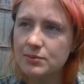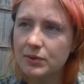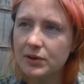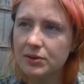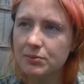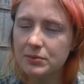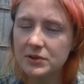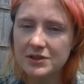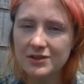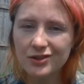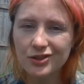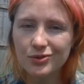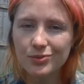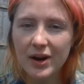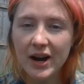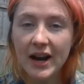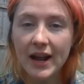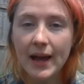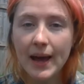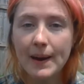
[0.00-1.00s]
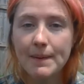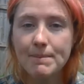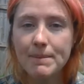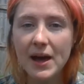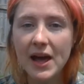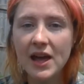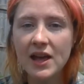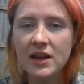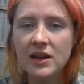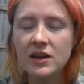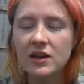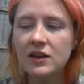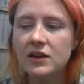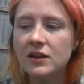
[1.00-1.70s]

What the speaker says: with research writing had been,